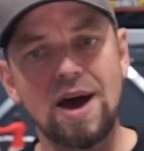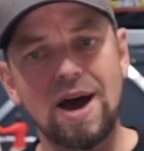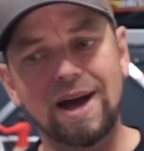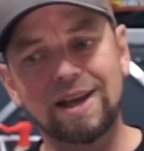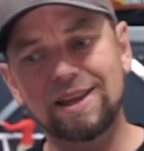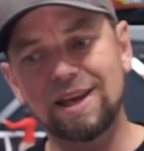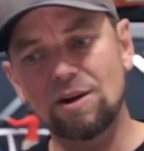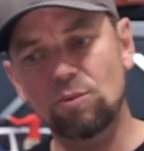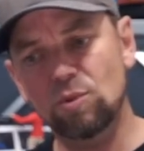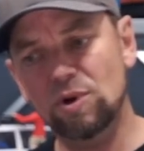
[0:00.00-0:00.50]
I
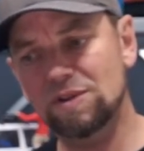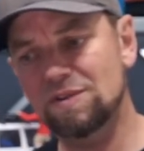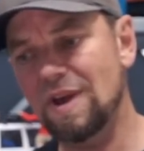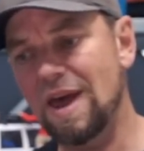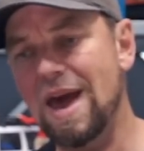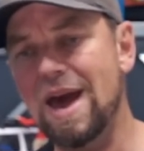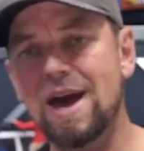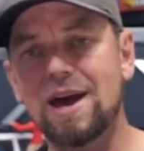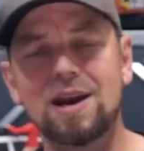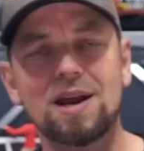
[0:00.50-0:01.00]
didn't want
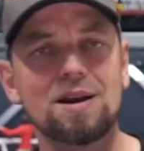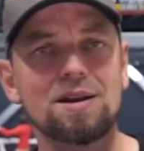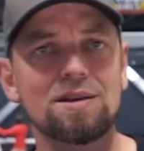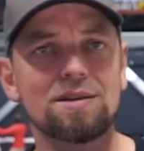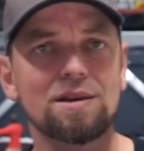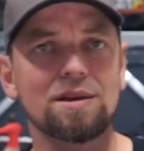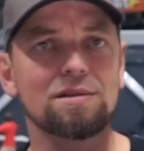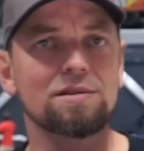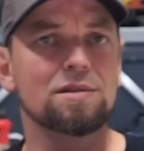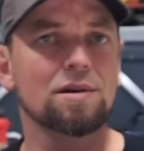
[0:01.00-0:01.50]
to add
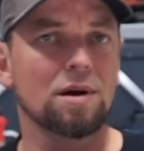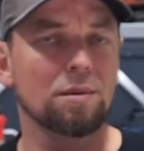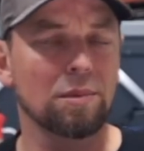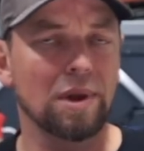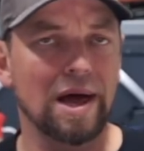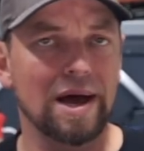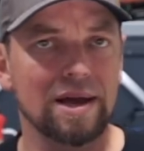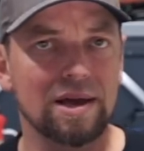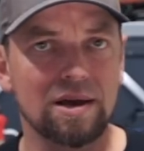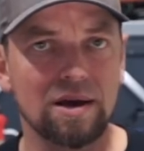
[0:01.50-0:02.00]
anything dumb
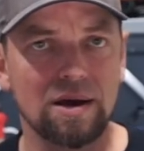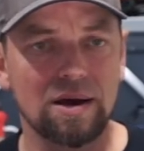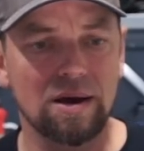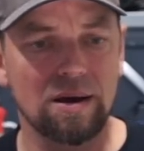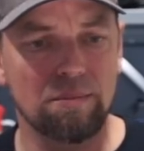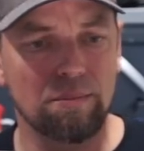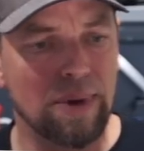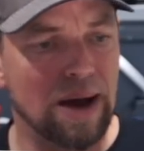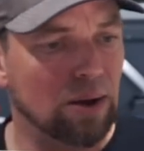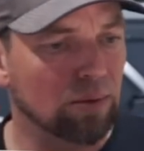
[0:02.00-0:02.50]
like
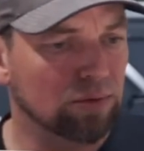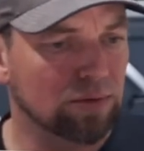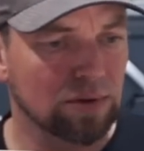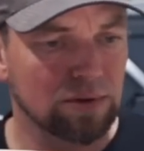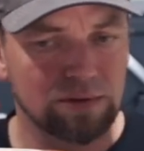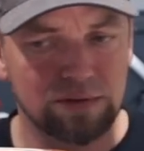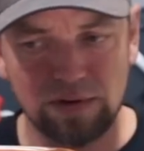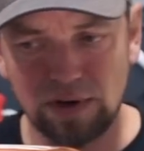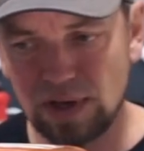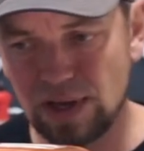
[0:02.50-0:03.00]

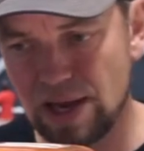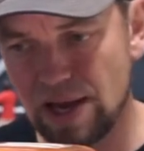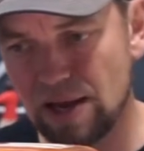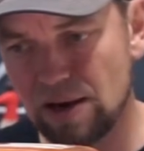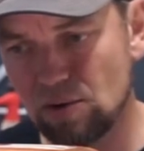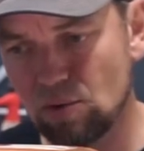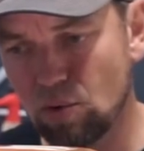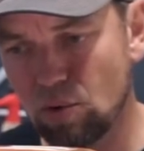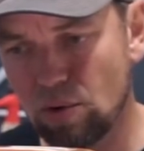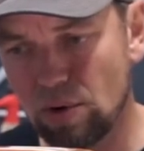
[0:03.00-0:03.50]
mountains
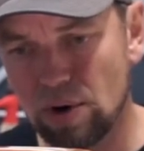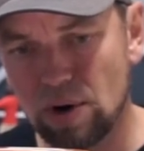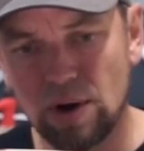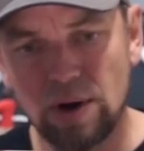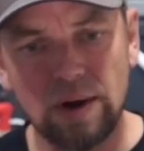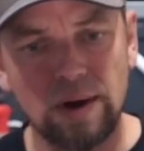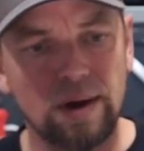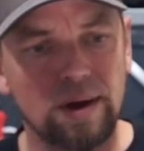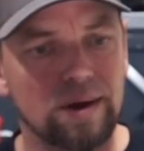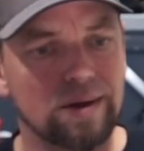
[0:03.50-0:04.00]
again or
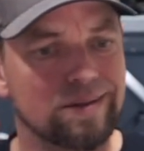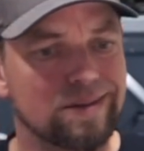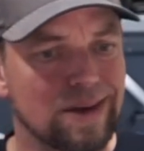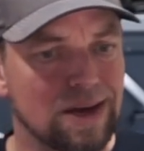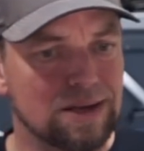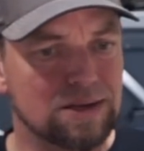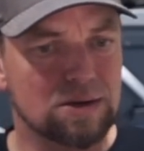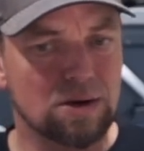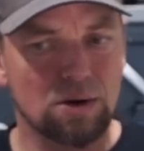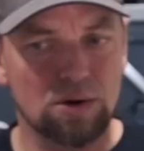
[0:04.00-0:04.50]

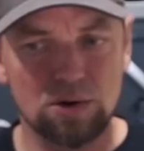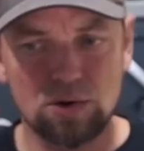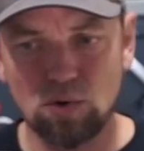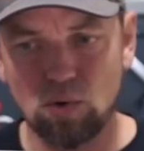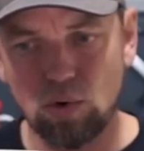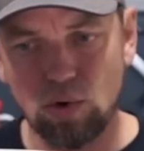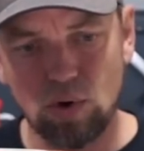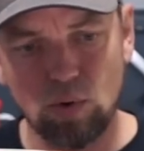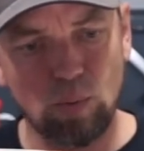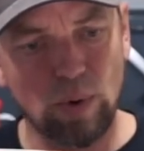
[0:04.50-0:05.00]
desert
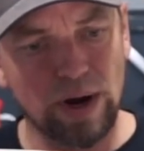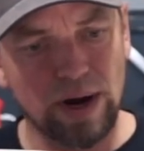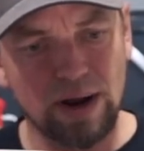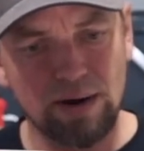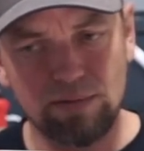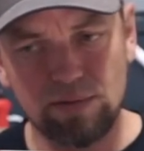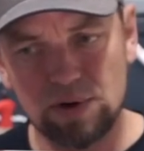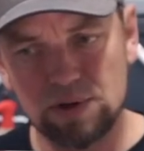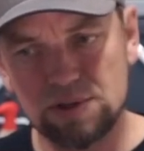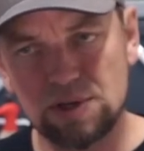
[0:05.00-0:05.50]
or
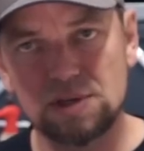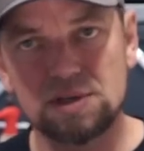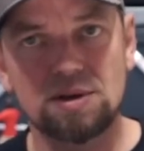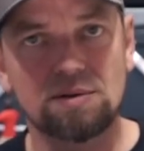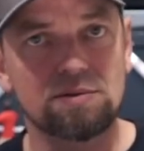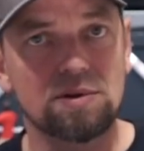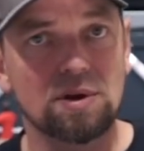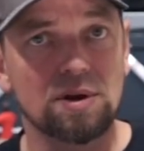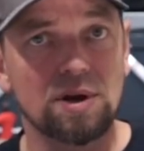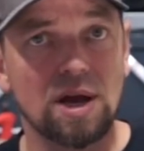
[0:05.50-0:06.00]
whatever, since
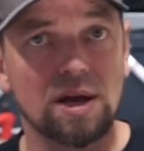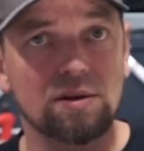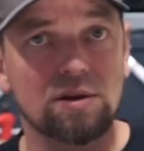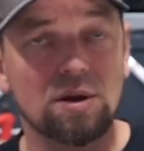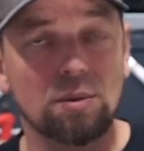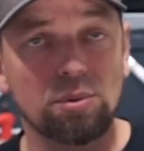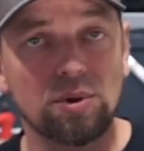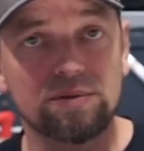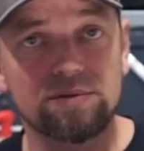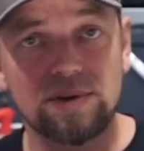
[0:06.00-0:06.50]
I've done that a
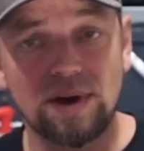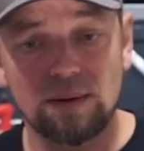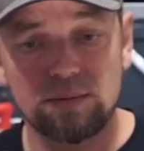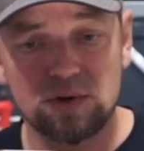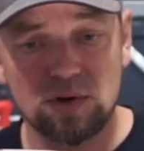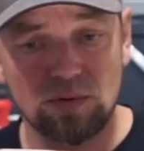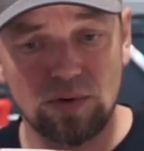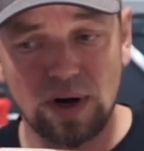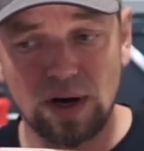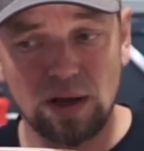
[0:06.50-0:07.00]
couple of
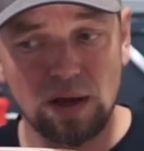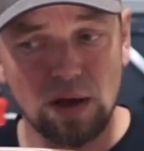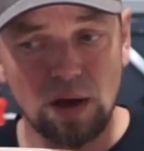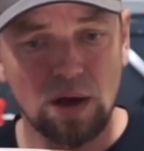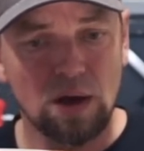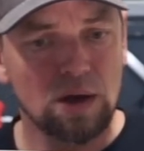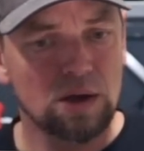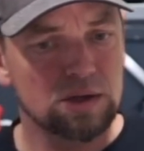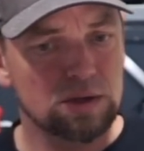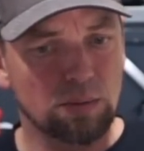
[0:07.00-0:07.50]
times already.
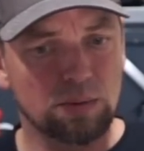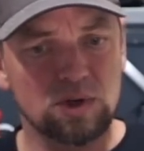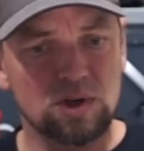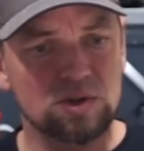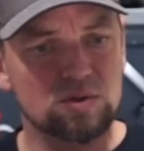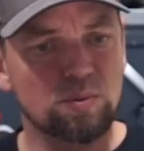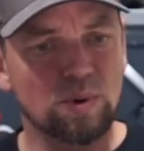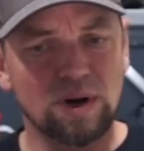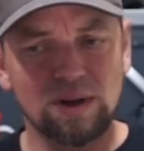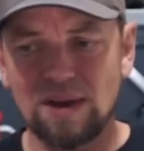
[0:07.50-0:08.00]
So we
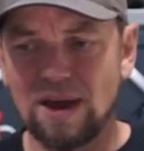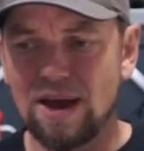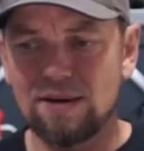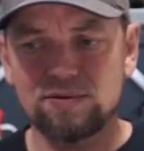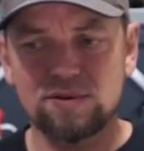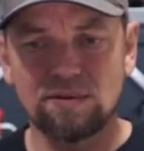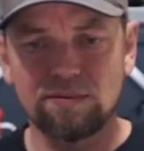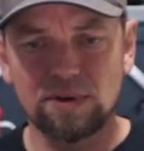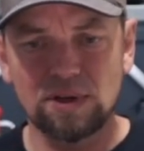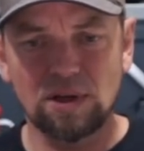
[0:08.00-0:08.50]
just wanted to have
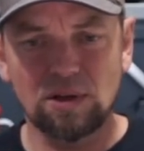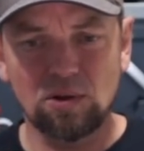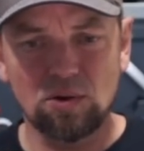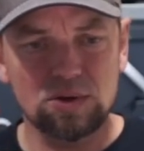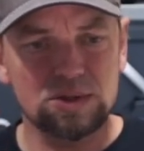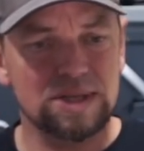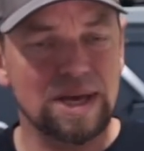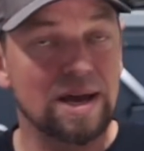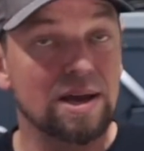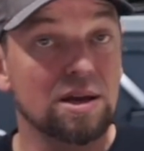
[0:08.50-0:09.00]
something that
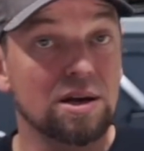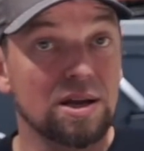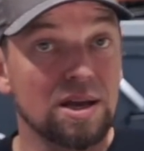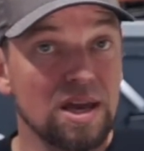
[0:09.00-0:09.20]
looks like an